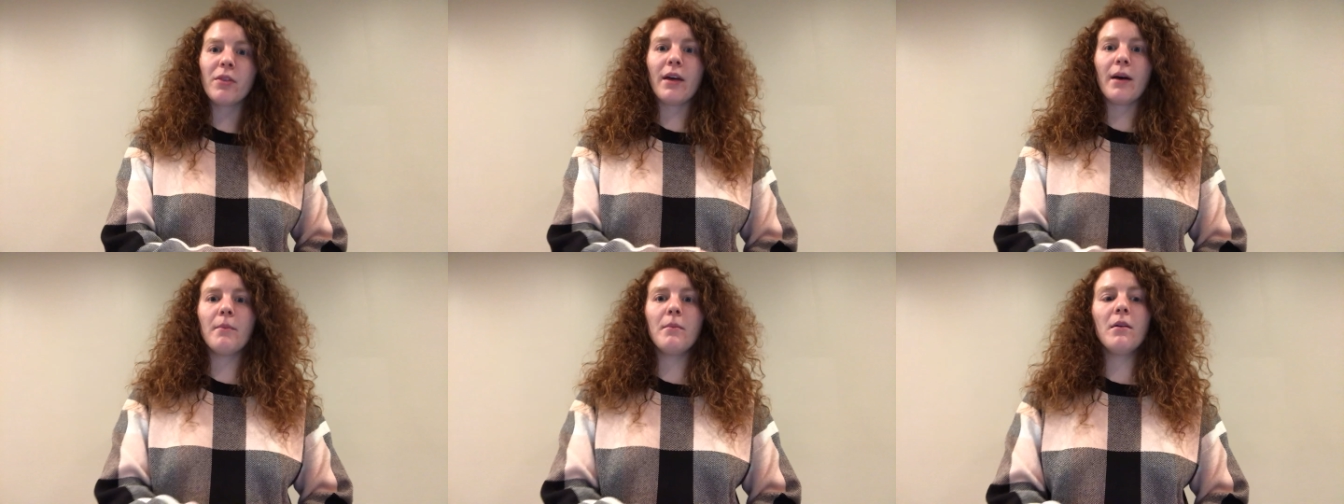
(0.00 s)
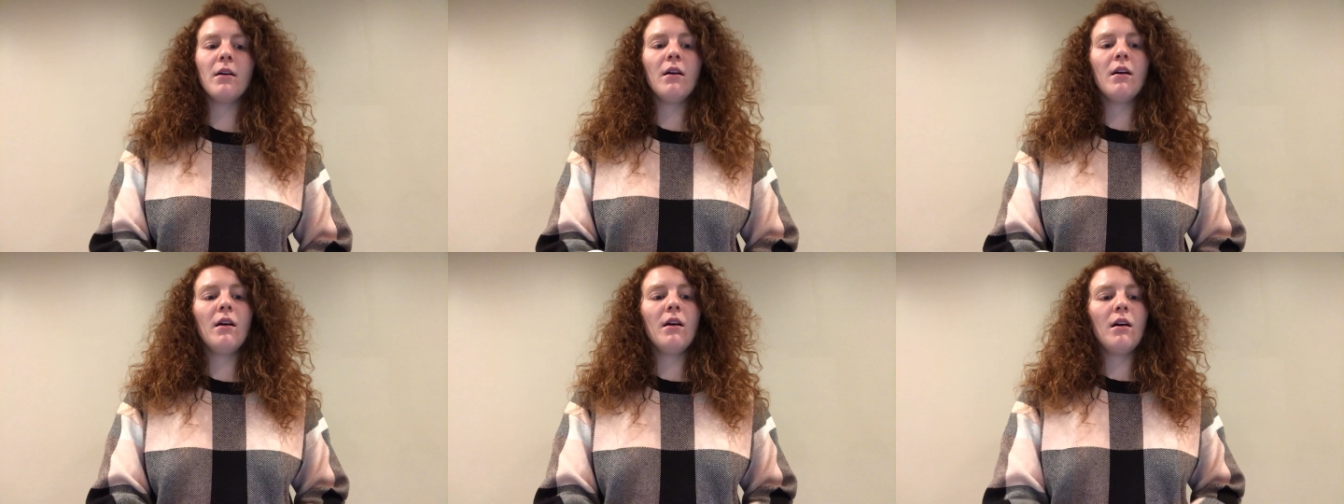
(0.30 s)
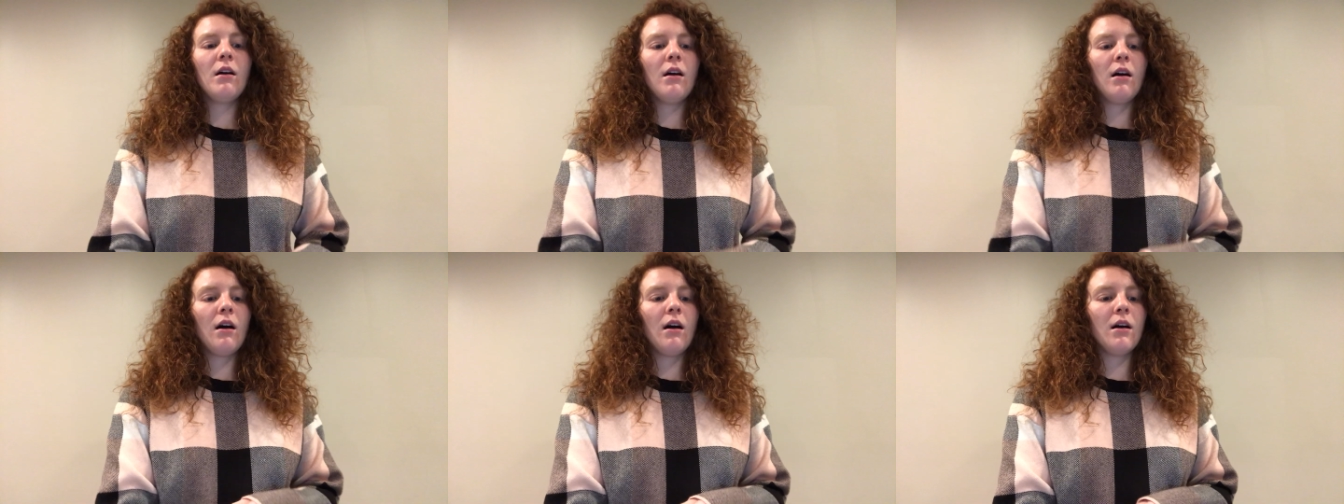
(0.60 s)

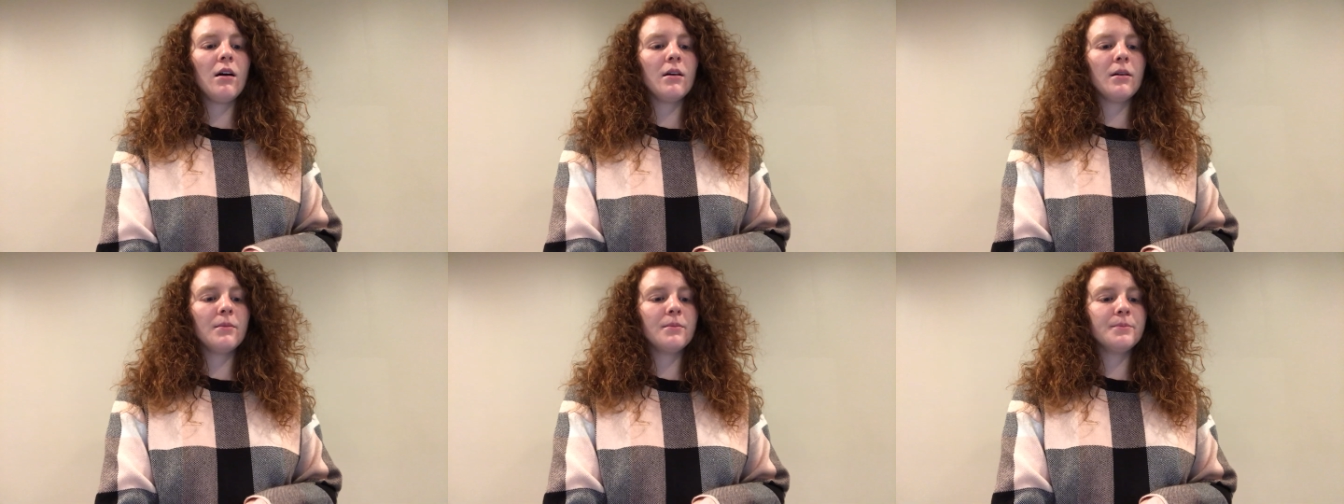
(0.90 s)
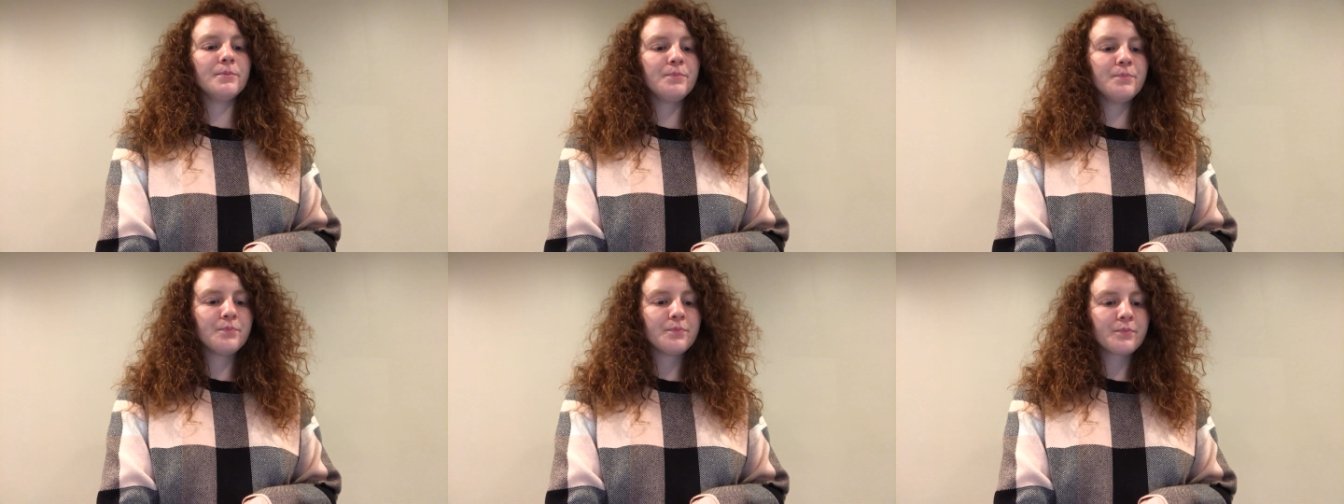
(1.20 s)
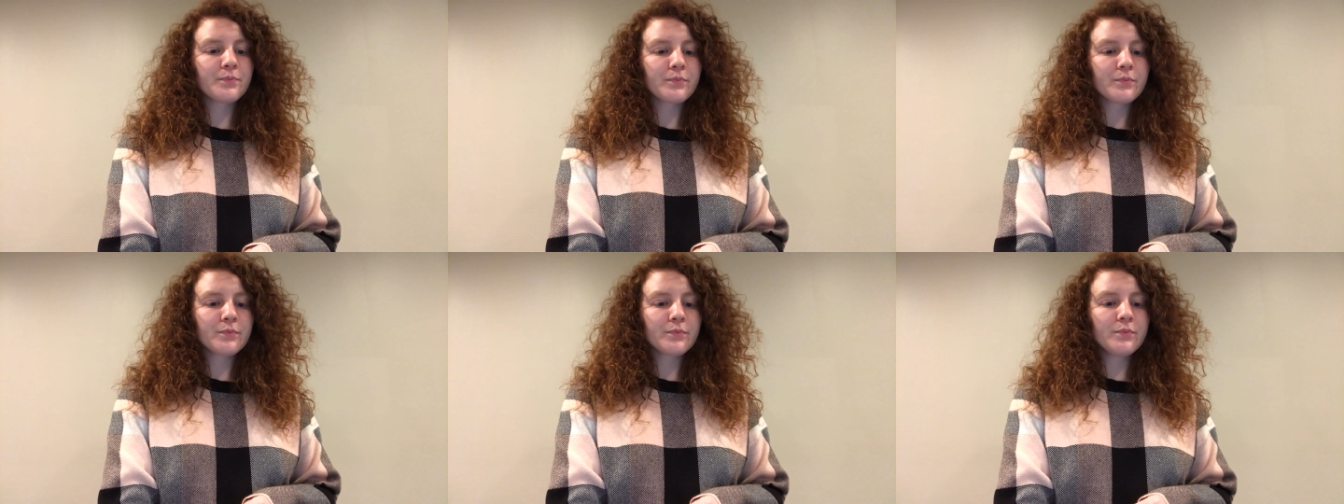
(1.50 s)
them.
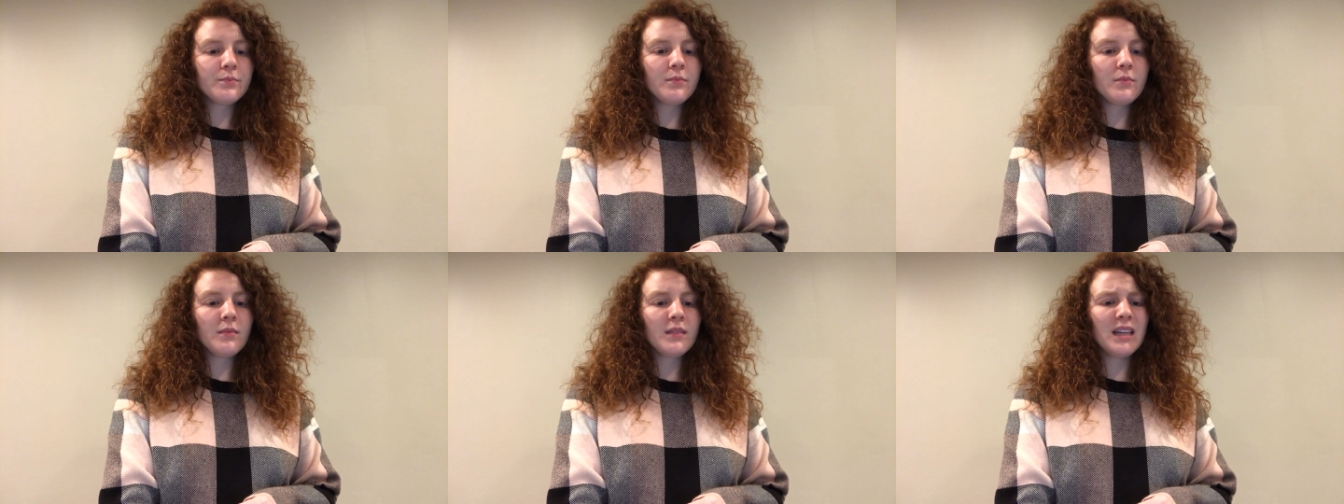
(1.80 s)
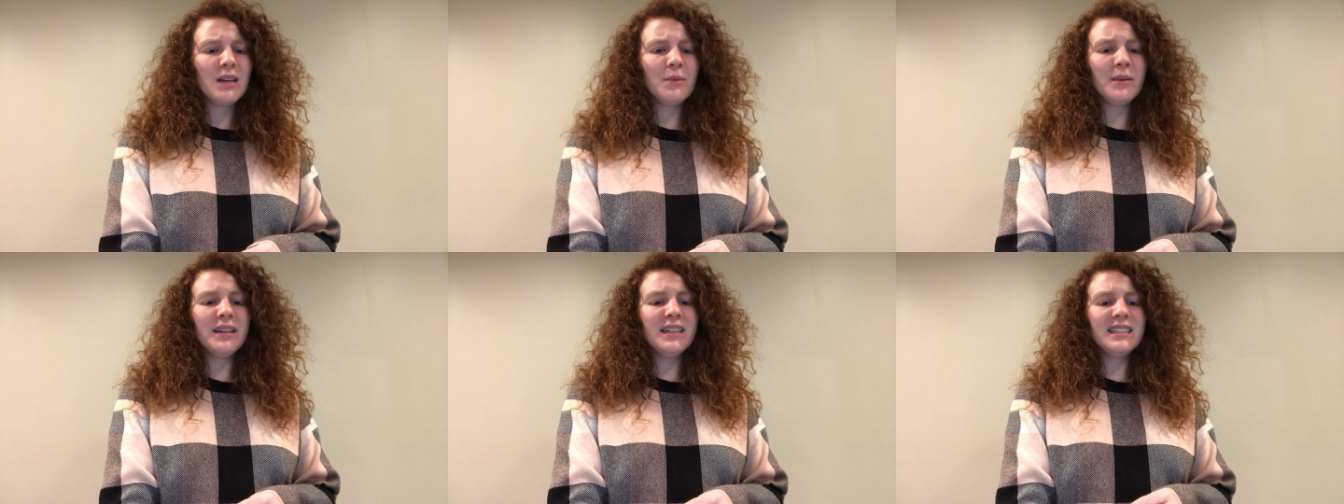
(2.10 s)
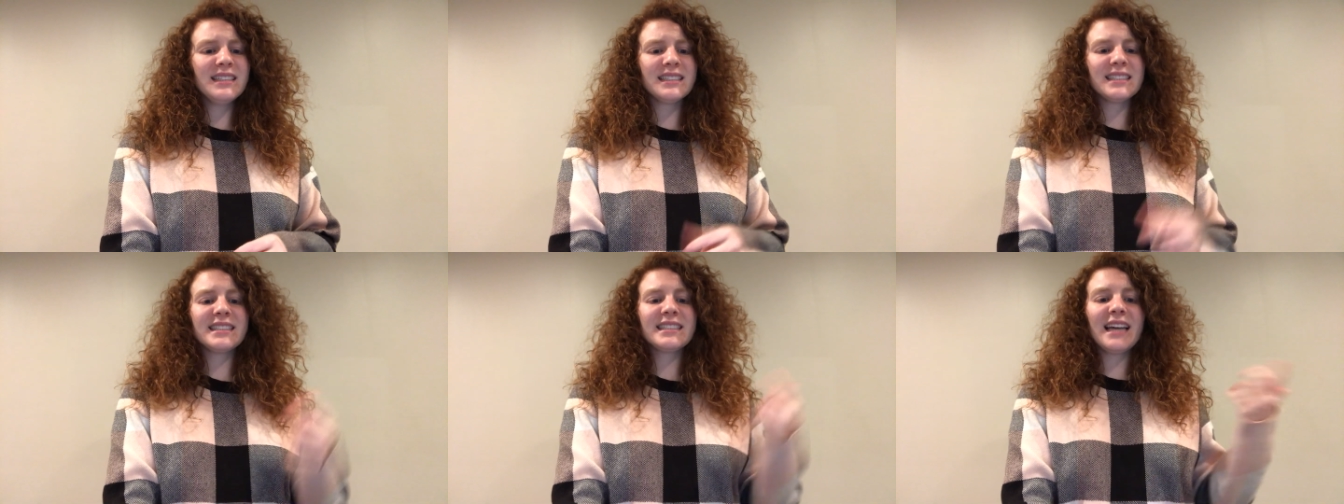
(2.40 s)
And we need
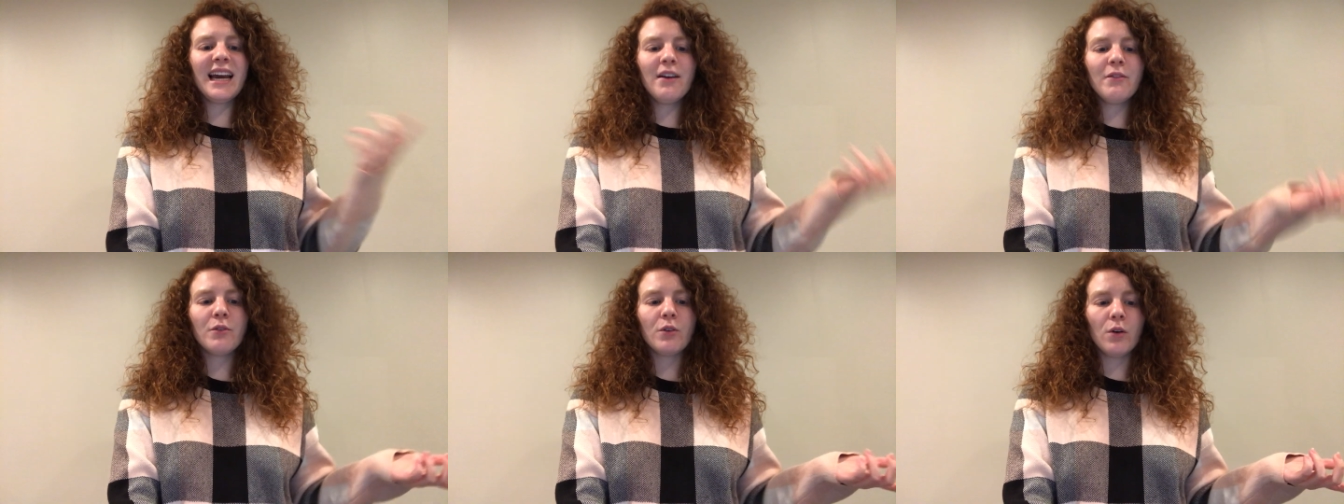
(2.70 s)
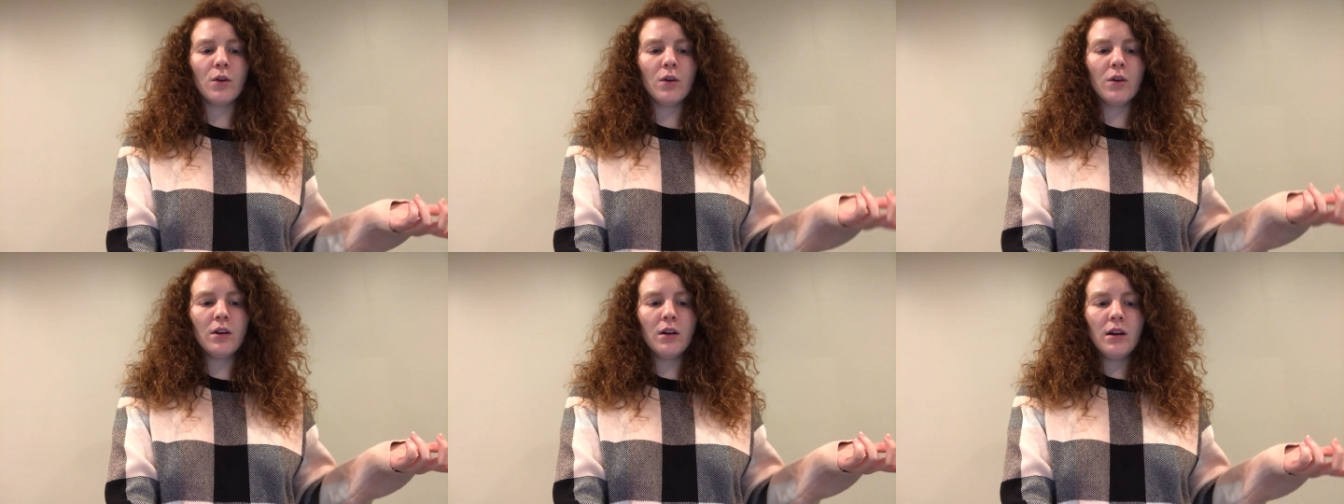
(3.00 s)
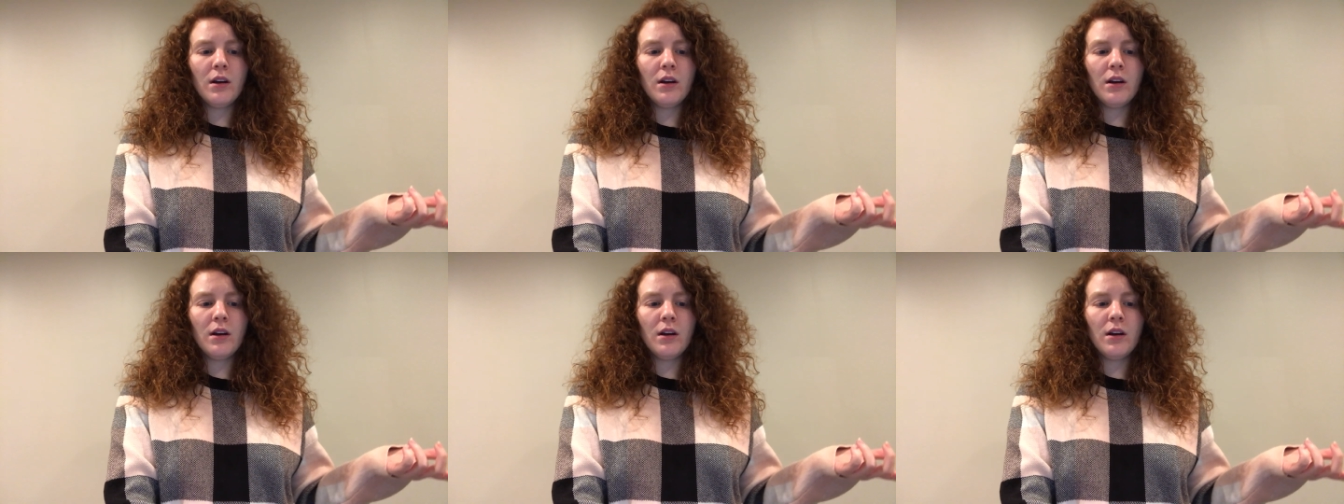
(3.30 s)
to scaffold,